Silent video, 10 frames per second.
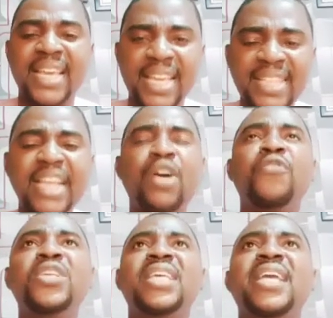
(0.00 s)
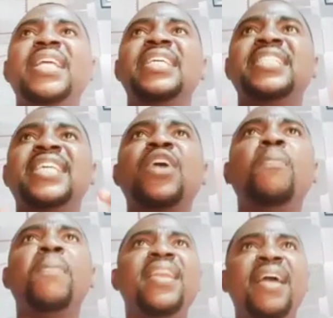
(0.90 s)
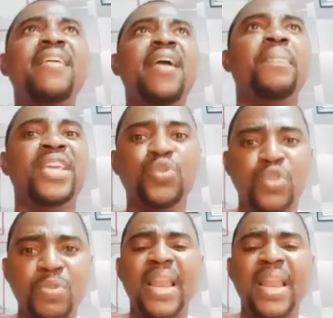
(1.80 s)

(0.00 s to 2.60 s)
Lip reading: Instead of it saying zero malaria begins with me,